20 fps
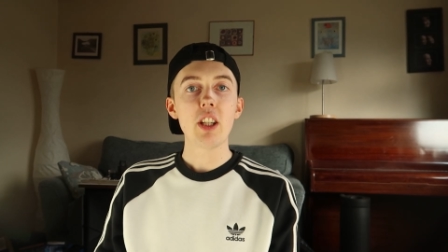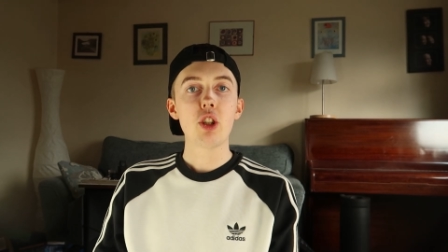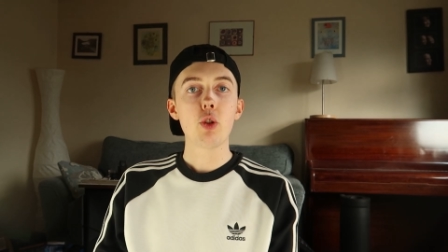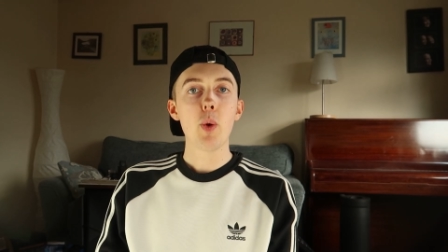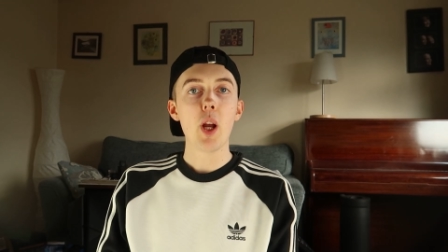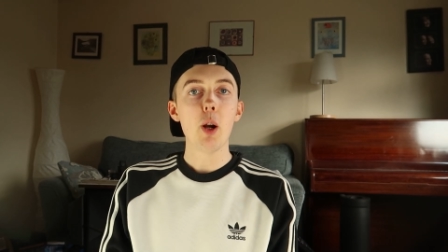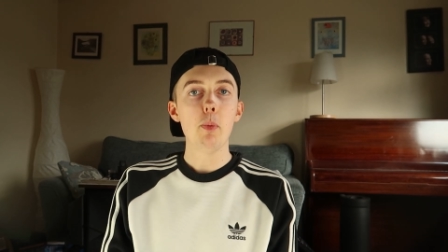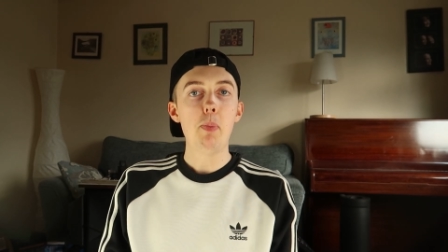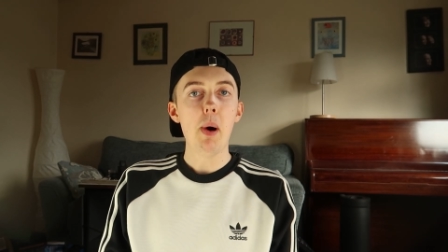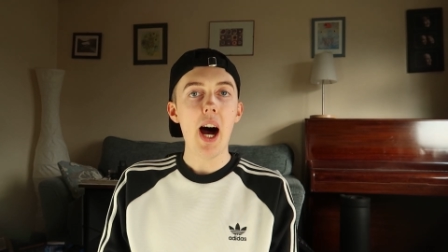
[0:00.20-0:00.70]
so we
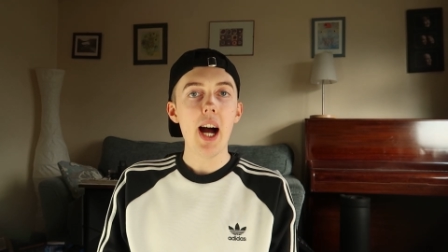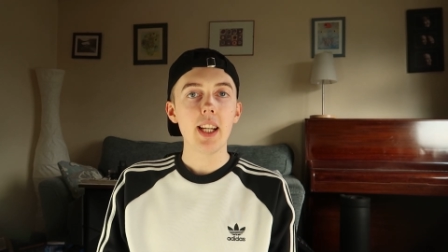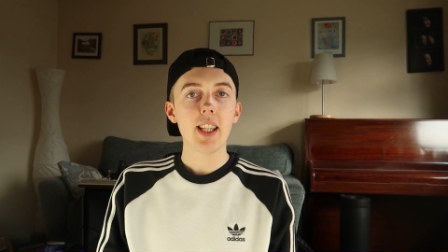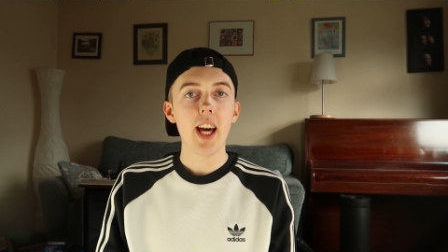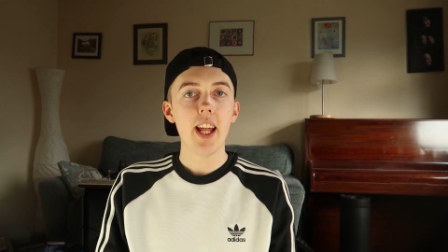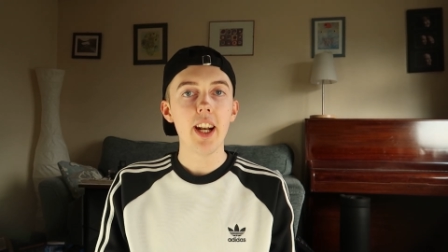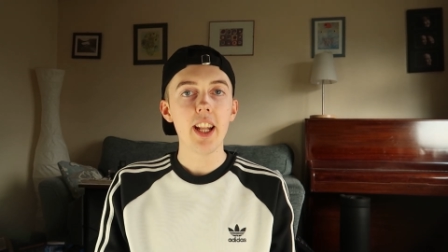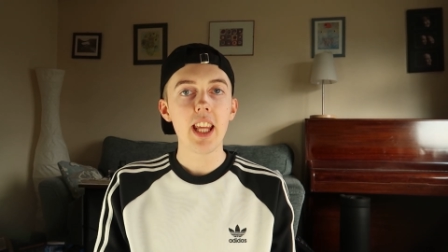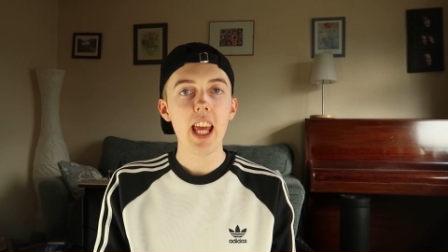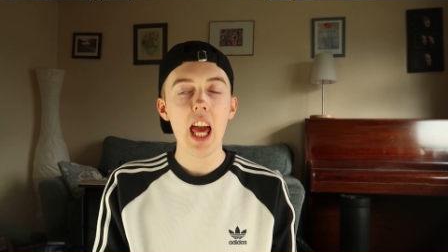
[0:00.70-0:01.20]
are back at
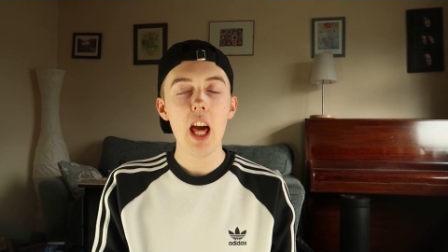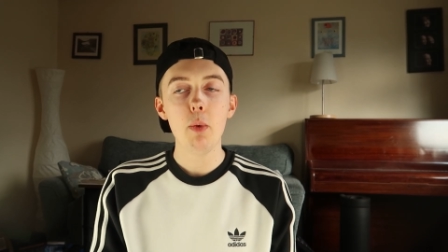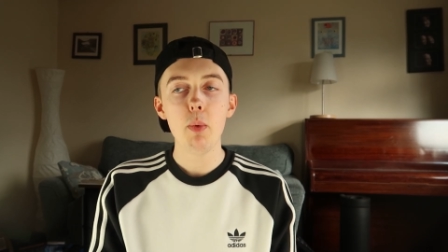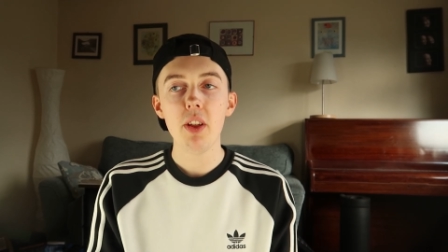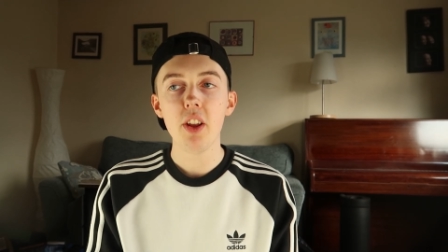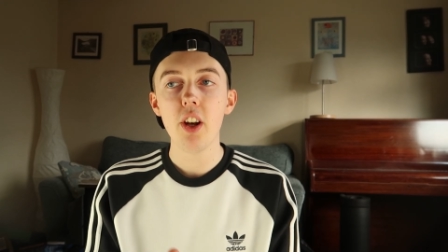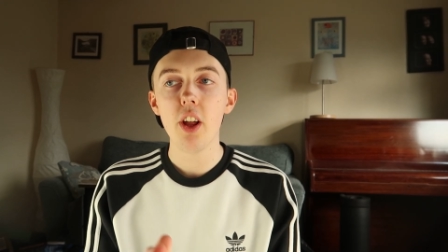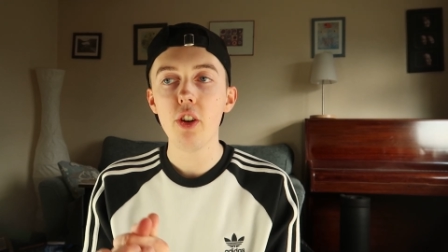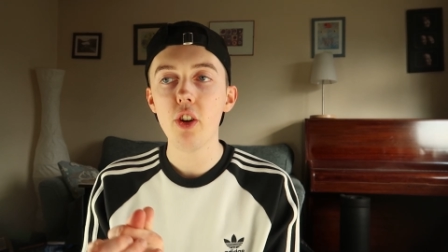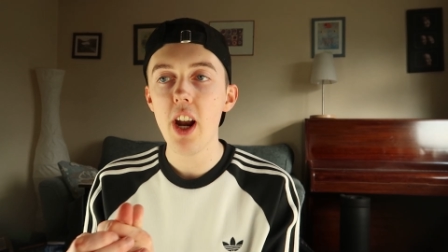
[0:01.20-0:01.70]
it again with
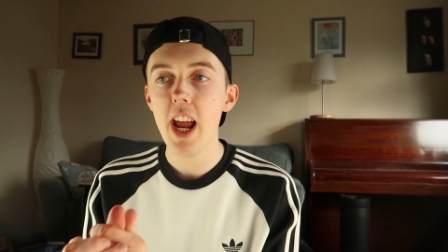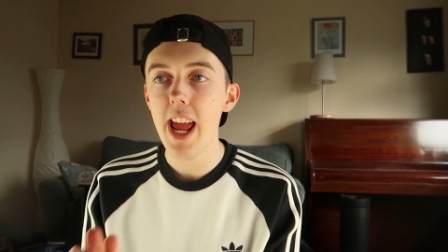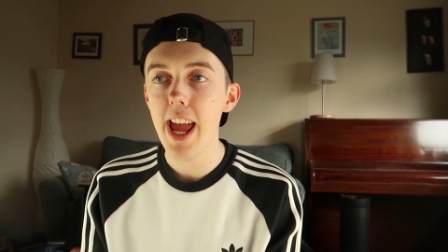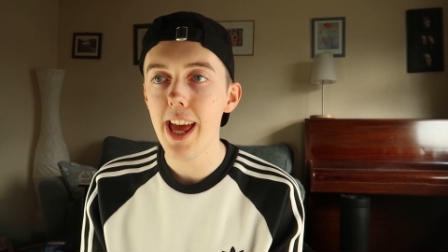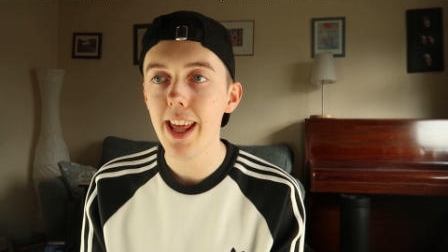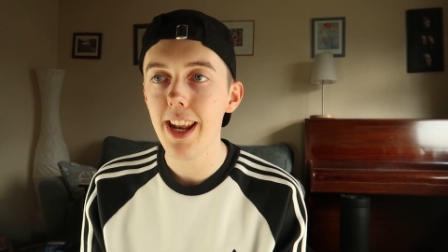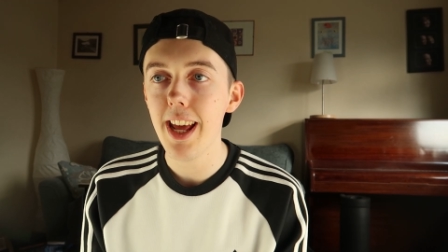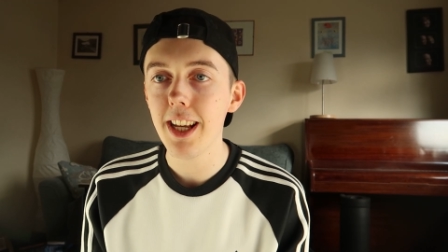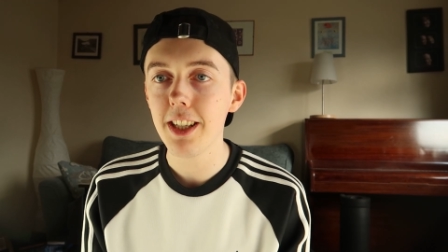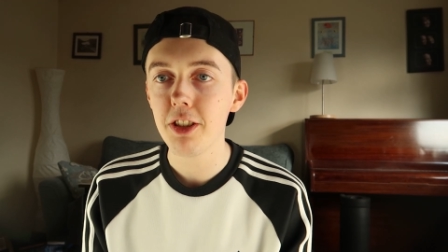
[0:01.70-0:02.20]
another
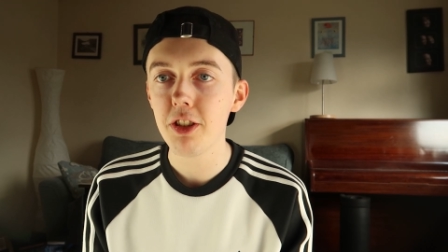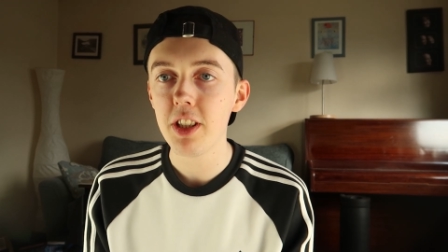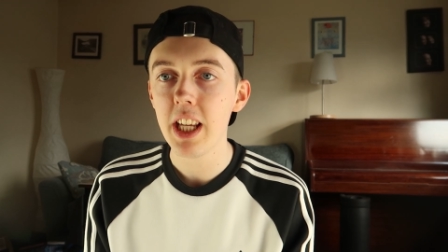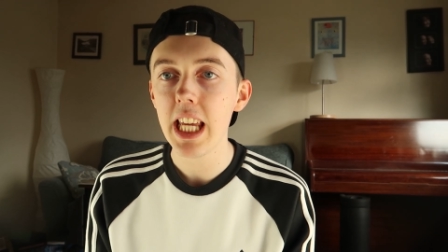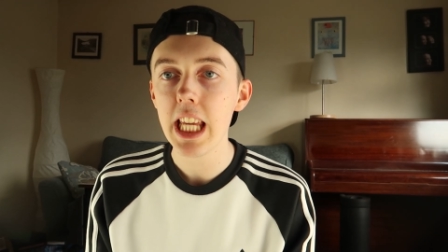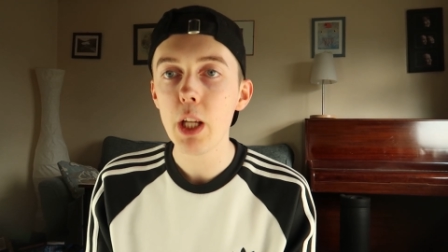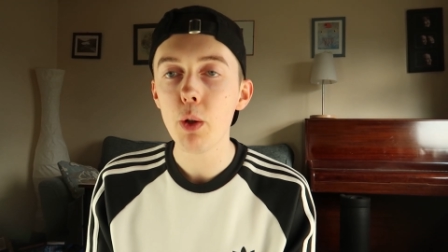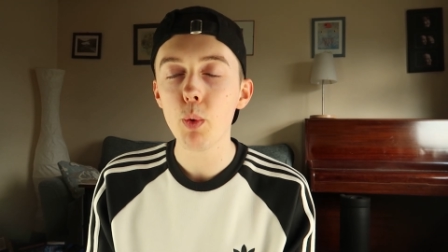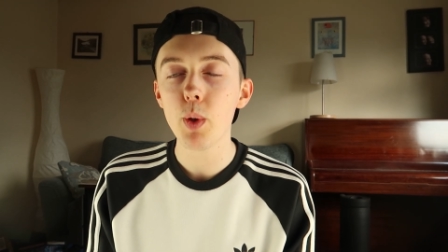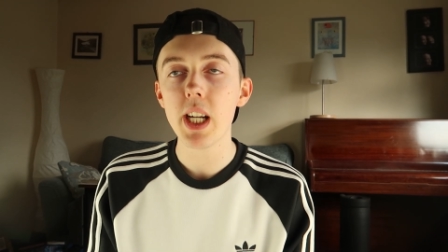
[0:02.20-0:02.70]

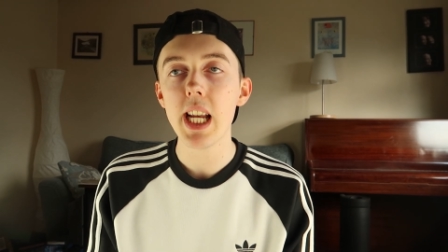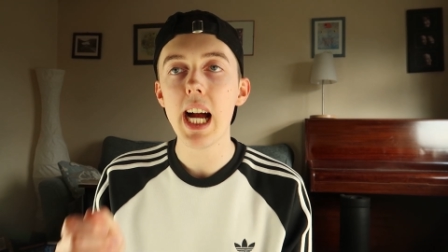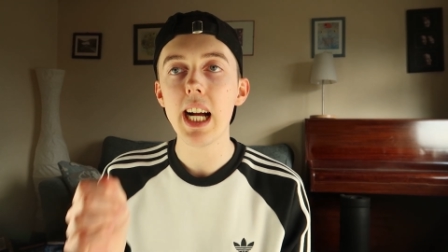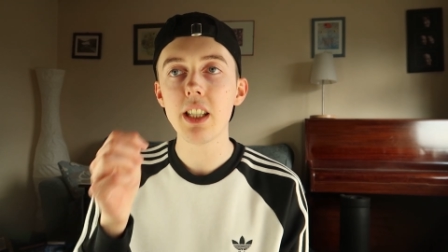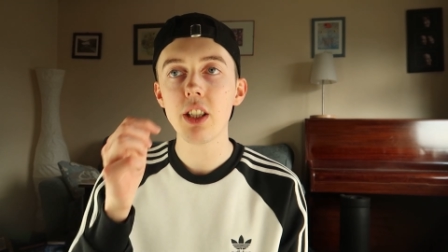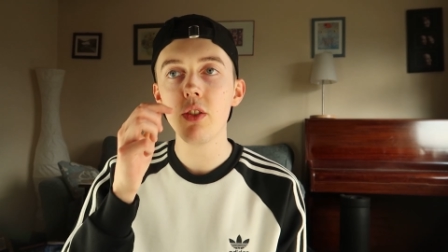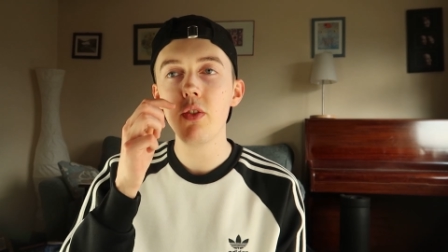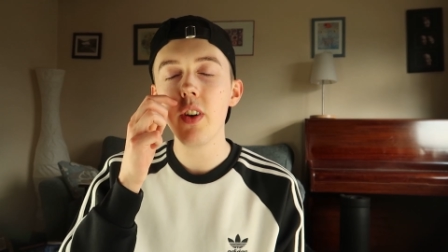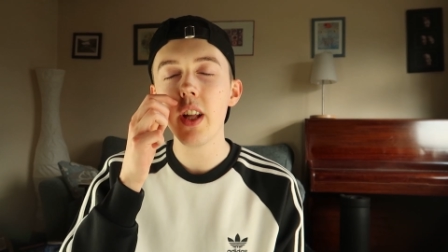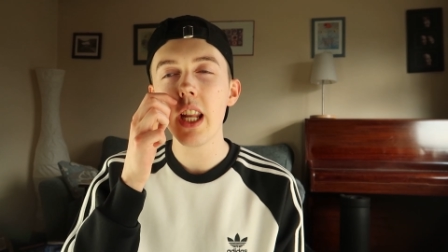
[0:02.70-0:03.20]
NXT
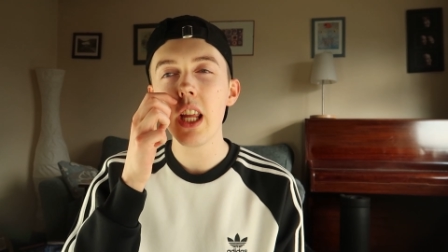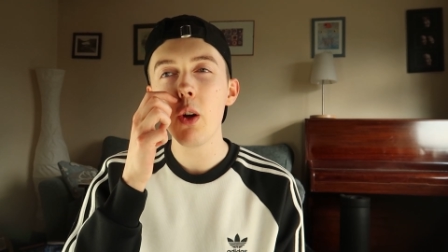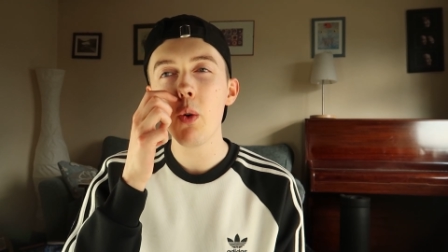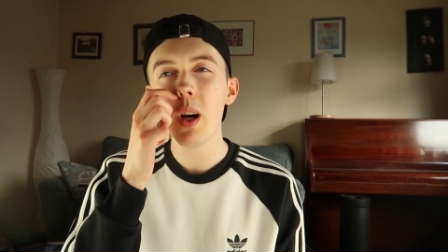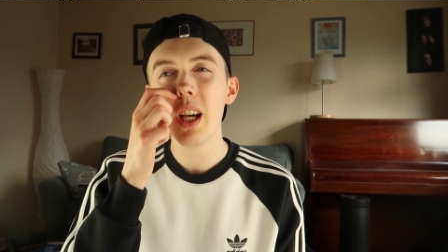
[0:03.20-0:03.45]
reaction video.